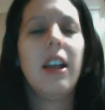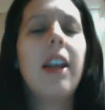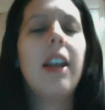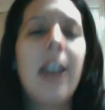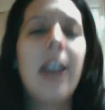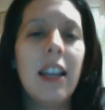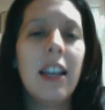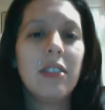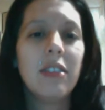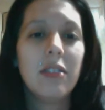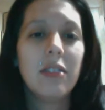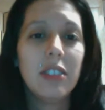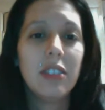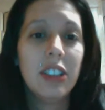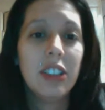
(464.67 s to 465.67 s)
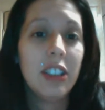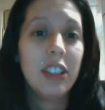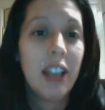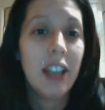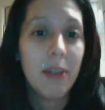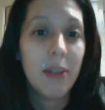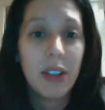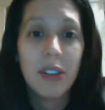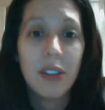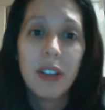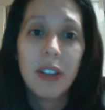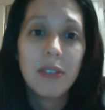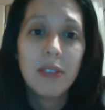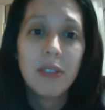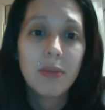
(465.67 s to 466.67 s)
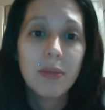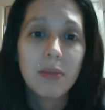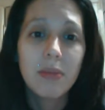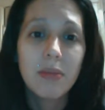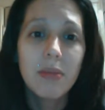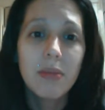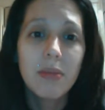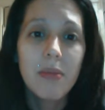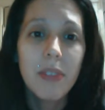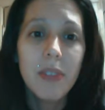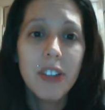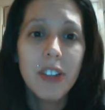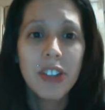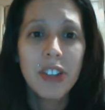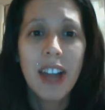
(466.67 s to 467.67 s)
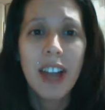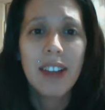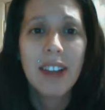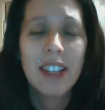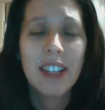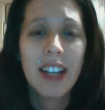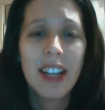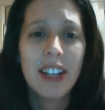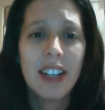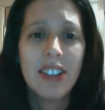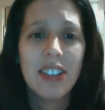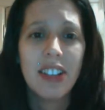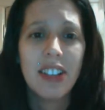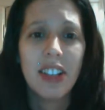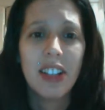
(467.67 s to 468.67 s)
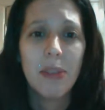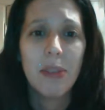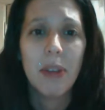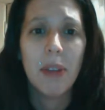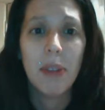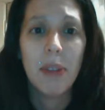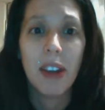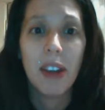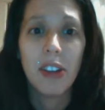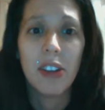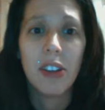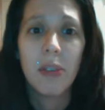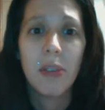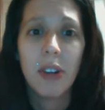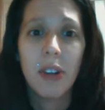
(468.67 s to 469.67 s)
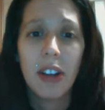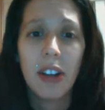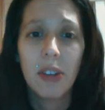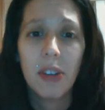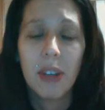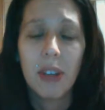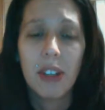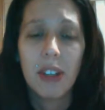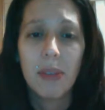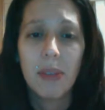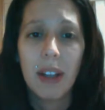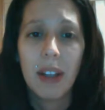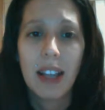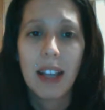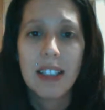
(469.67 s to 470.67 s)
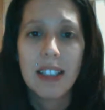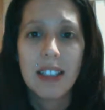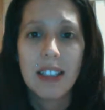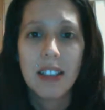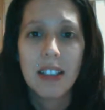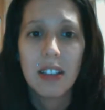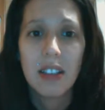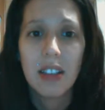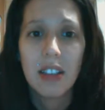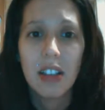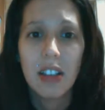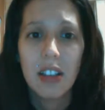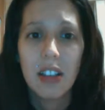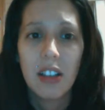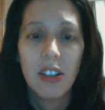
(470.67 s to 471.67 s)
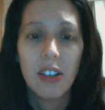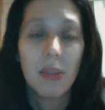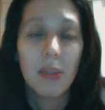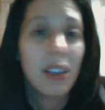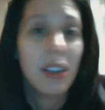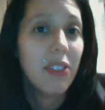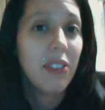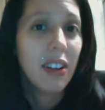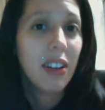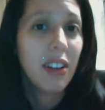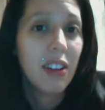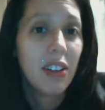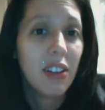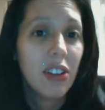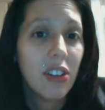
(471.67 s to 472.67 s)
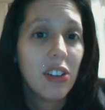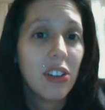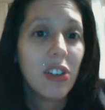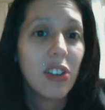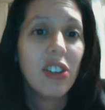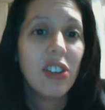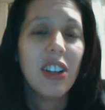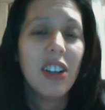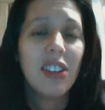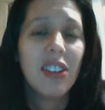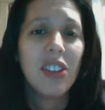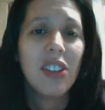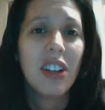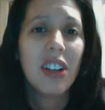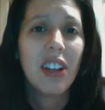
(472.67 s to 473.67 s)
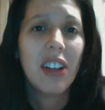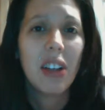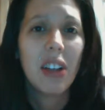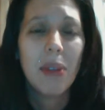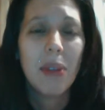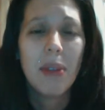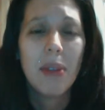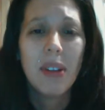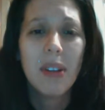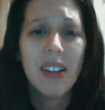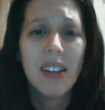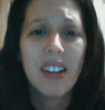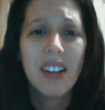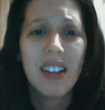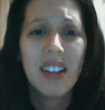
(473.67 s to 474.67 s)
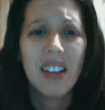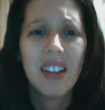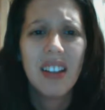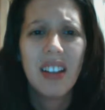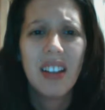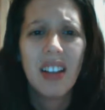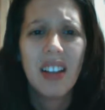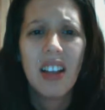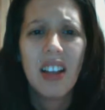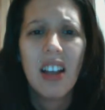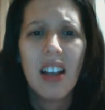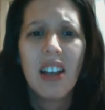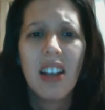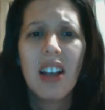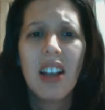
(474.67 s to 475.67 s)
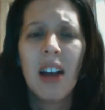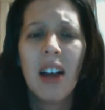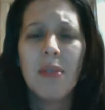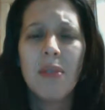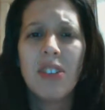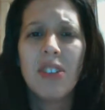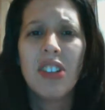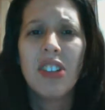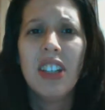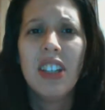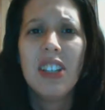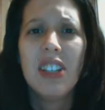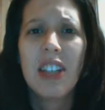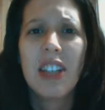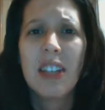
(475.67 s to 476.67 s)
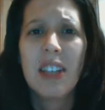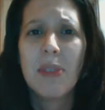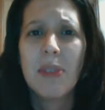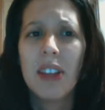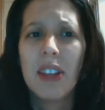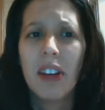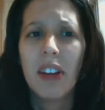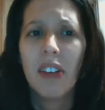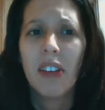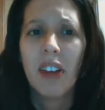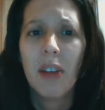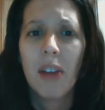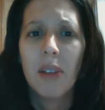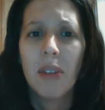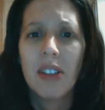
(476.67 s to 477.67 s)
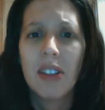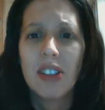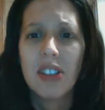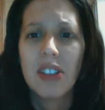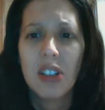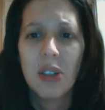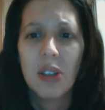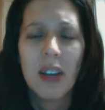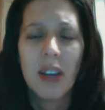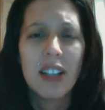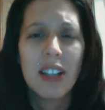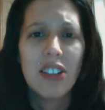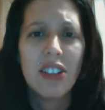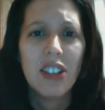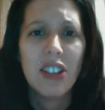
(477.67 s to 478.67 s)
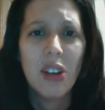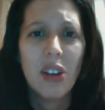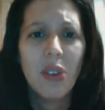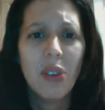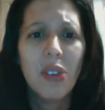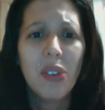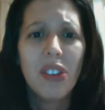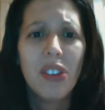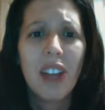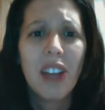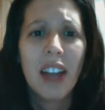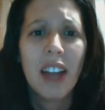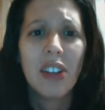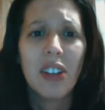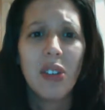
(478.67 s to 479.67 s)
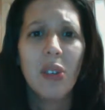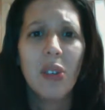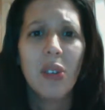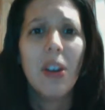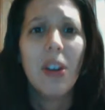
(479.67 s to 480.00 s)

And she didn't have me do it. So now today she needs me because next week is my last, because I'm leaving. So she needs to train the other people on it. Shanice has been there a couple months too, and she knows how to do